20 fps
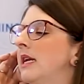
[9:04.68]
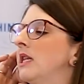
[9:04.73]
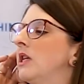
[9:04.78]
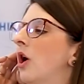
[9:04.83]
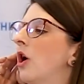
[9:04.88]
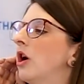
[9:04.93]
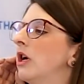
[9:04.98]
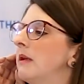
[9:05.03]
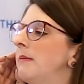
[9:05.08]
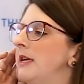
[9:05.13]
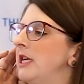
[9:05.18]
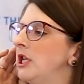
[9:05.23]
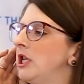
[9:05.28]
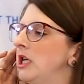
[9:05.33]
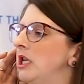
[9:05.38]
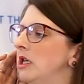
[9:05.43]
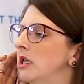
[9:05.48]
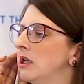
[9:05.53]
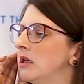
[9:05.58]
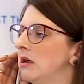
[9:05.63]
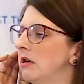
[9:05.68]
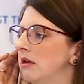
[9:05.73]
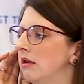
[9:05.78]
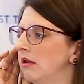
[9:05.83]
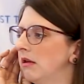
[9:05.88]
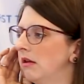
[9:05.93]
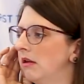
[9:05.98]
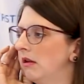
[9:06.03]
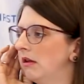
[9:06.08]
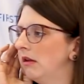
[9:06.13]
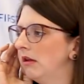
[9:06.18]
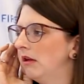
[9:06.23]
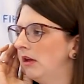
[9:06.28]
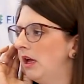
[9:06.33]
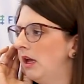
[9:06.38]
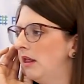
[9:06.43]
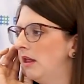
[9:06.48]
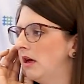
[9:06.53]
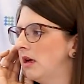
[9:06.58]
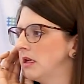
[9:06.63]
that it's hard to make change
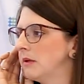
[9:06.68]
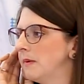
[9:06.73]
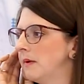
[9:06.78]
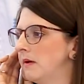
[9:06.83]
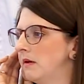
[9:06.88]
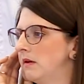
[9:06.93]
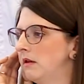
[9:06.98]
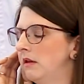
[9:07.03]
in the hospital?